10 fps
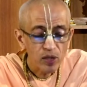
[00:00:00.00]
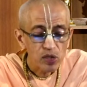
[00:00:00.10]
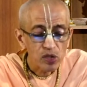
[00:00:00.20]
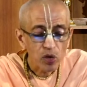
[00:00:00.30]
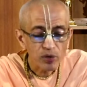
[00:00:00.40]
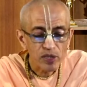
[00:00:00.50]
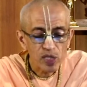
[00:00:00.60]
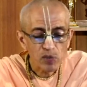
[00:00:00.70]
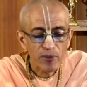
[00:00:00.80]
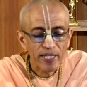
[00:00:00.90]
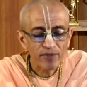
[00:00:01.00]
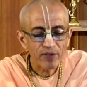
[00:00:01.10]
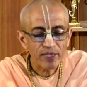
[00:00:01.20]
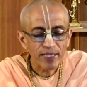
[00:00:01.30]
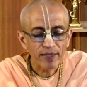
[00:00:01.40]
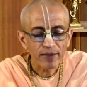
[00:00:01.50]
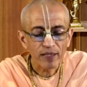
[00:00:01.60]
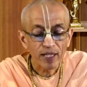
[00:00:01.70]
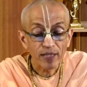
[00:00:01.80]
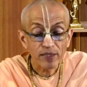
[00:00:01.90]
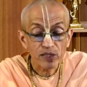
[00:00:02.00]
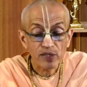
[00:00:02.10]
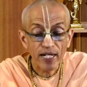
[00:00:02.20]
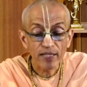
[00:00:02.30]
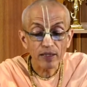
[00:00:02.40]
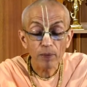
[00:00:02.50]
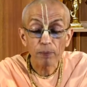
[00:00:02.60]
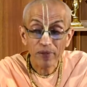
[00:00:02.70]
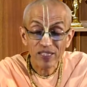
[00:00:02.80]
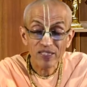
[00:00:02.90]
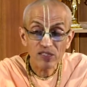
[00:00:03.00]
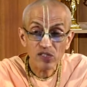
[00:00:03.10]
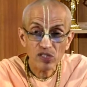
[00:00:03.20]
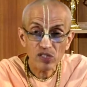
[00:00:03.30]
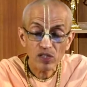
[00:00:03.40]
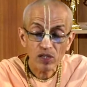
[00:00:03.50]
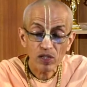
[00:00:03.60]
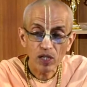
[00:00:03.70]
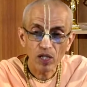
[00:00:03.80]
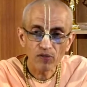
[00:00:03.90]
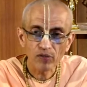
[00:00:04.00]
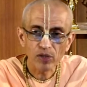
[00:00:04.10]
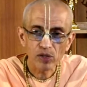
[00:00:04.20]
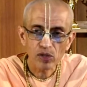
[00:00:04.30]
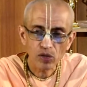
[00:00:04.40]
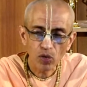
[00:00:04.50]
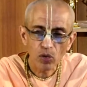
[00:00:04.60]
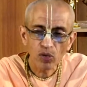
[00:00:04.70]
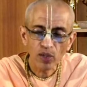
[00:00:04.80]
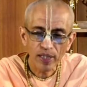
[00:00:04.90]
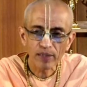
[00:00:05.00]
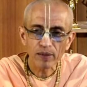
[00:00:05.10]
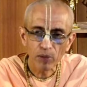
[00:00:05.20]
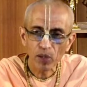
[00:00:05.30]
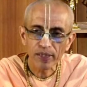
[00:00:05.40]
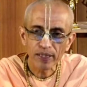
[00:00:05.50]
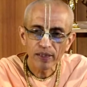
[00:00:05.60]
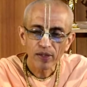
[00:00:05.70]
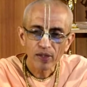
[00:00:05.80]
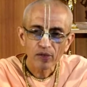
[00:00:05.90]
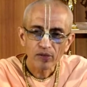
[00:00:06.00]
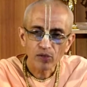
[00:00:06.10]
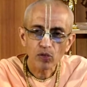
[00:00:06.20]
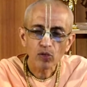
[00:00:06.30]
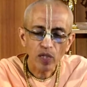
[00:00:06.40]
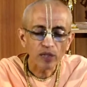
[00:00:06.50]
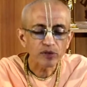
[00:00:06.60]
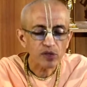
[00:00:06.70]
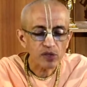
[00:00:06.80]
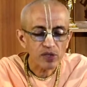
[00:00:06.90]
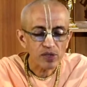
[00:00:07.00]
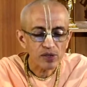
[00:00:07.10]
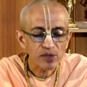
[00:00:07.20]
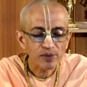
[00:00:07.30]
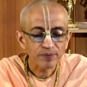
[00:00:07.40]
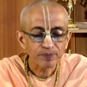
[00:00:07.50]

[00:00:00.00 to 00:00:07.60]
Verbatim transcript: So this way we can understand the presence of the soul in the body through consciousness.